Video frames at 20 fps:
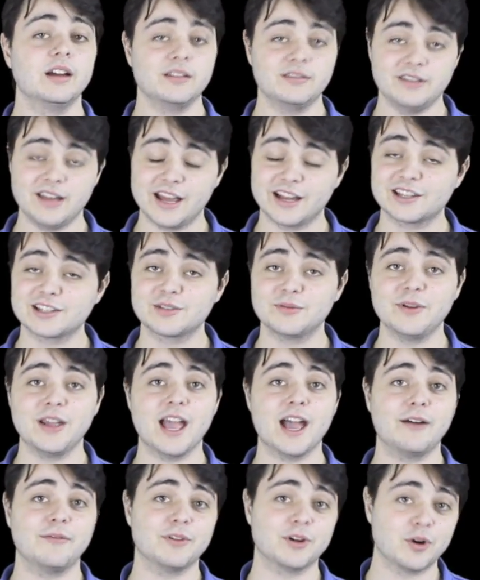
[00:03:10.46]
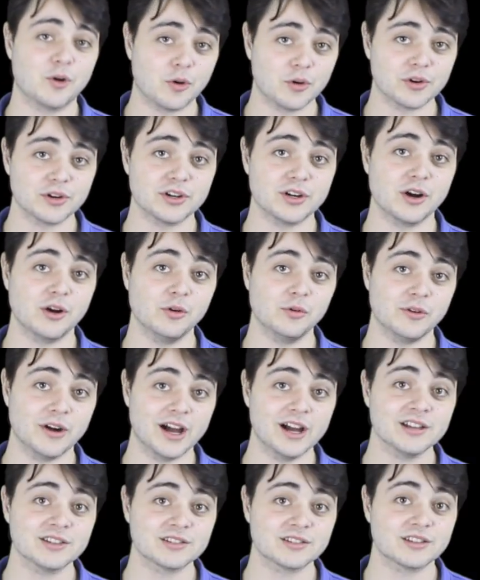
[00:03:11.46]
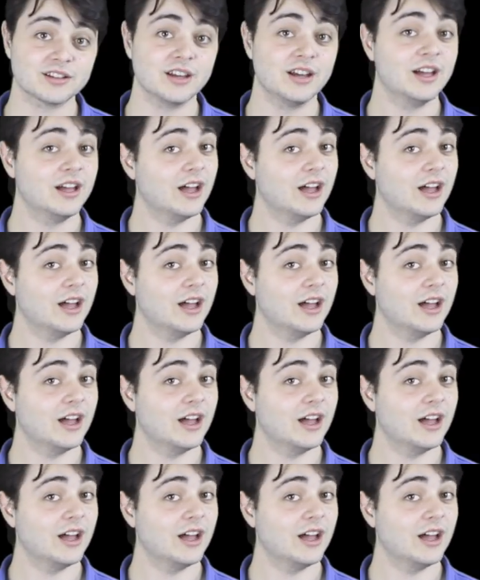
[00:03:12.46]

Next, we have the quarter note rest.